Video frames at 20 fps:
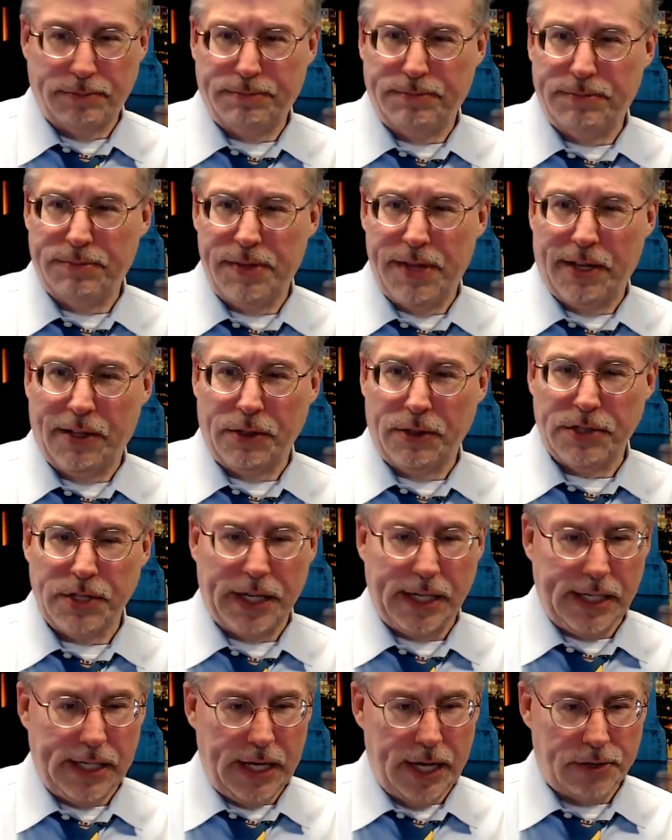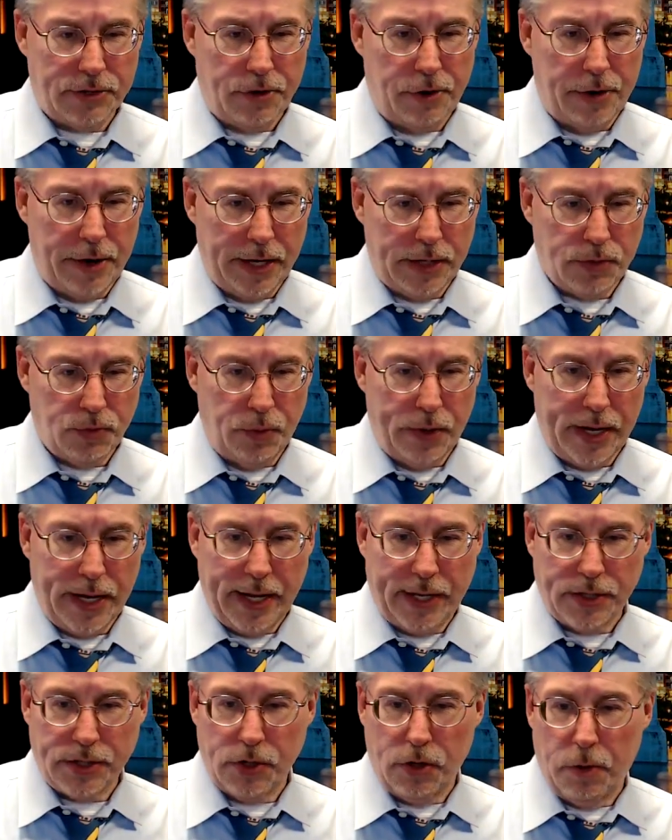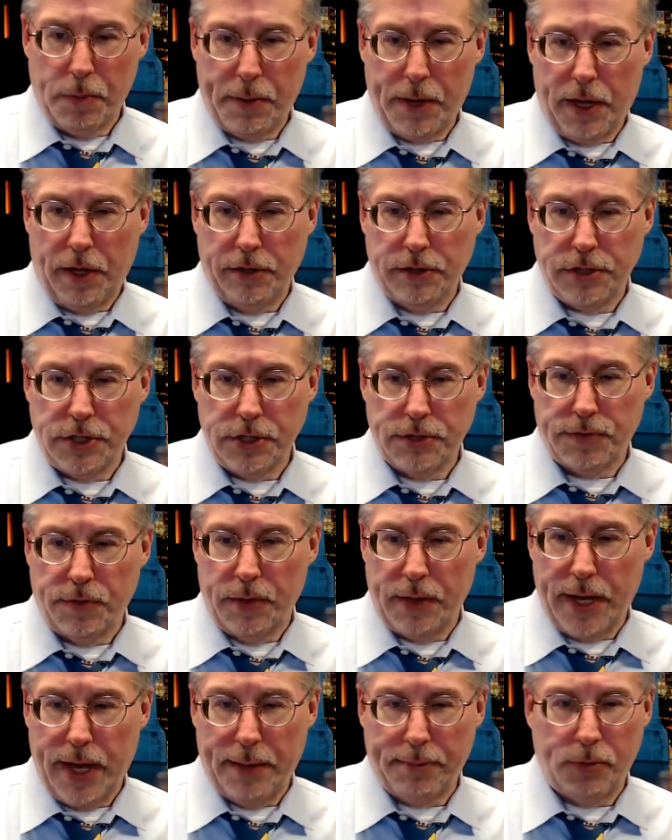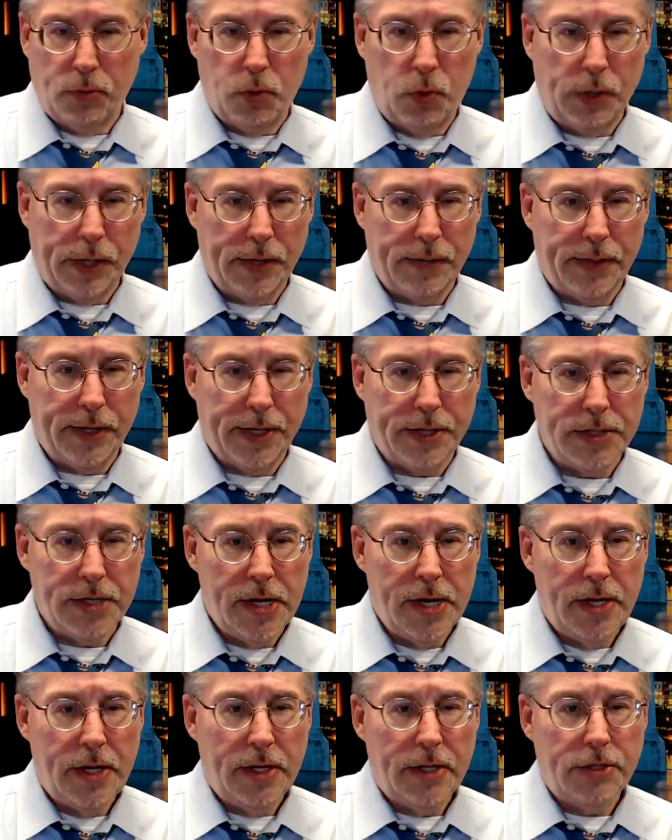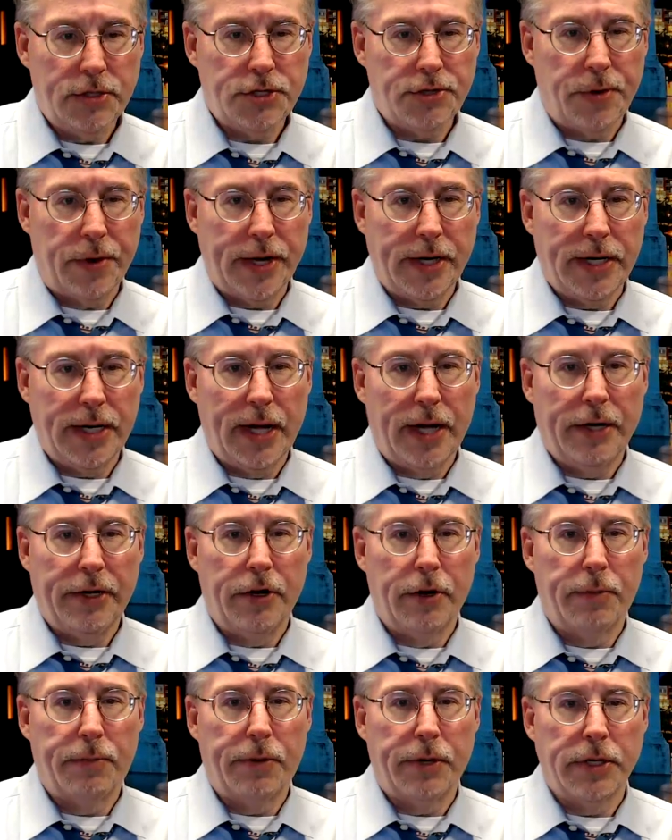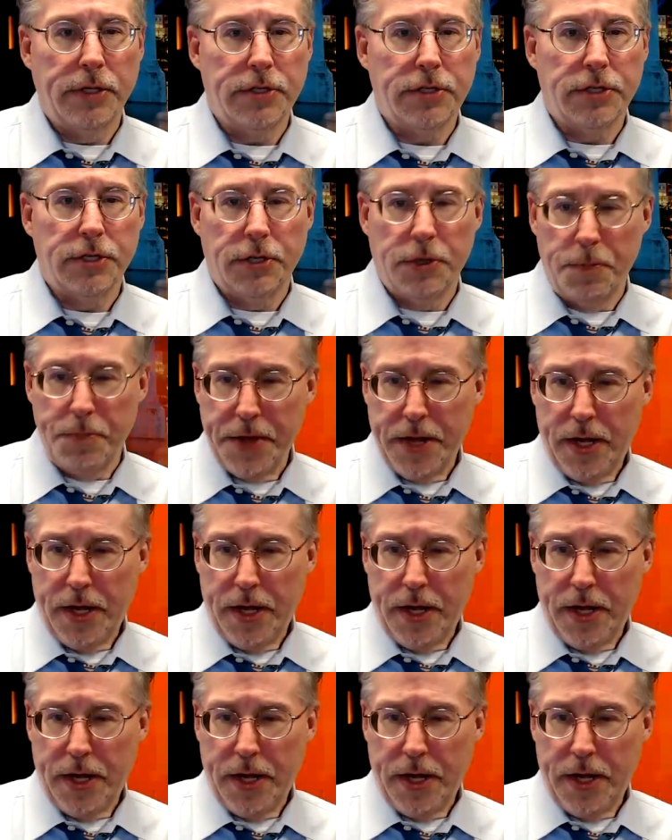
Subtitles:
that looks like yesterday's reading, so apologies for that, but we'll get that straightened out here pretty soon.